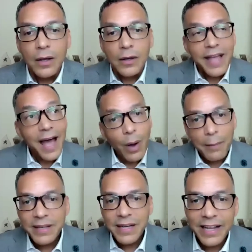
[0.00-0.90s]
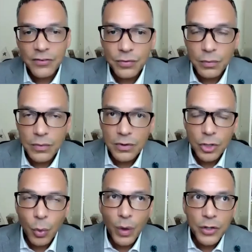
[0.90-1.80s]
Yeah, well, I mean, I guess,
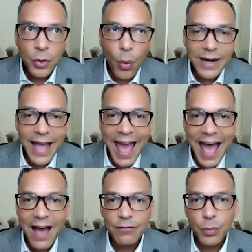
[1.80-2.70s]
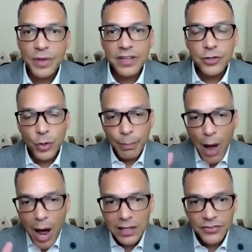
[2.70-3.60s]
what you want to have within your
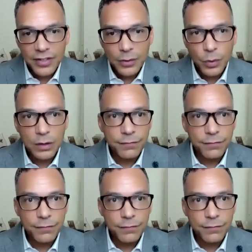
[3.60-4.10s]
policy would,